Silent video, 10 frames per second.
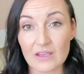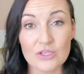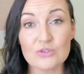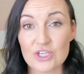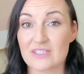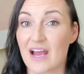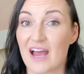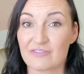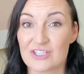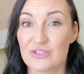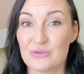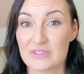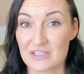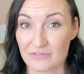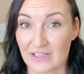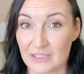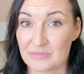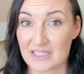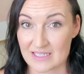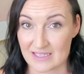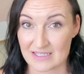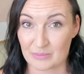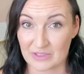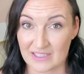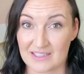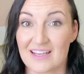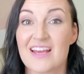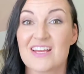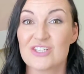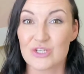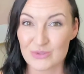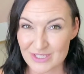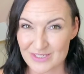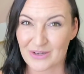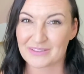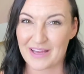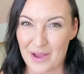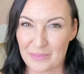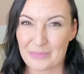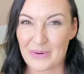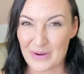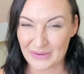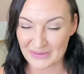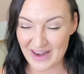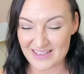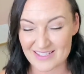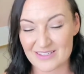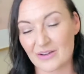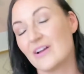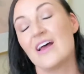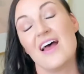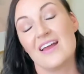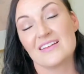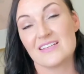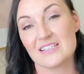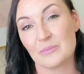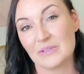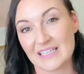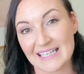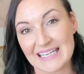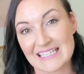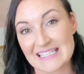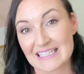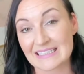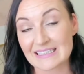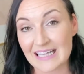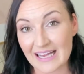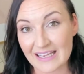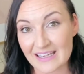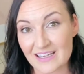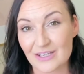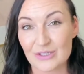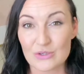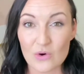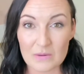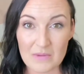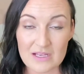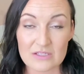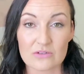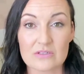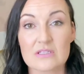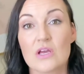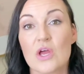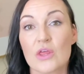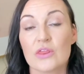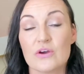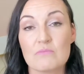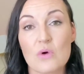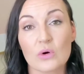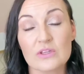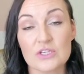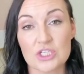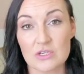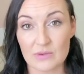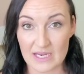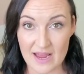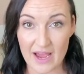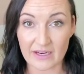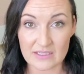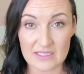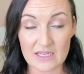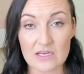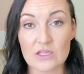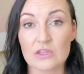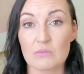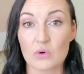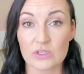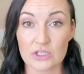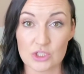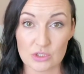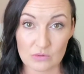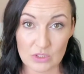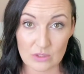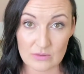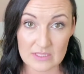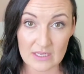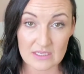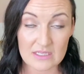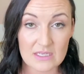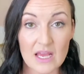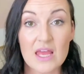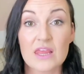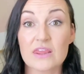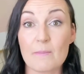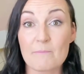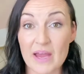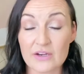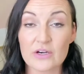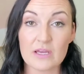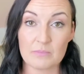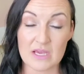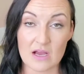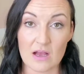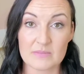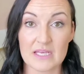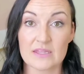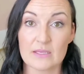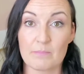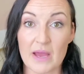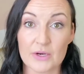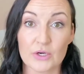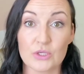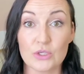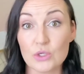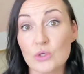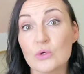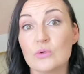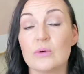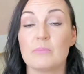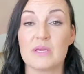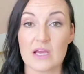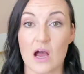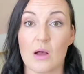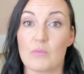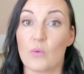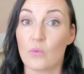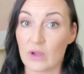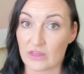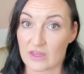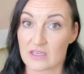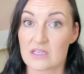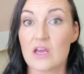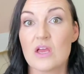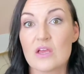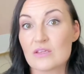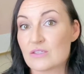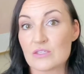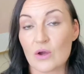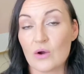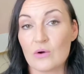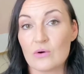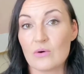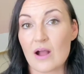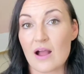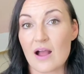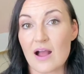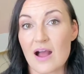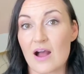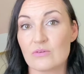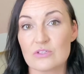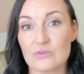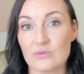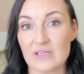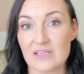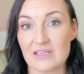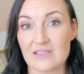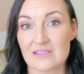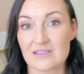You just have to develop the discipline to start that progress. So discipline is like your muscles. The more that you enact it, the more that you use it, the better it becomes and the better you become with it. So how do we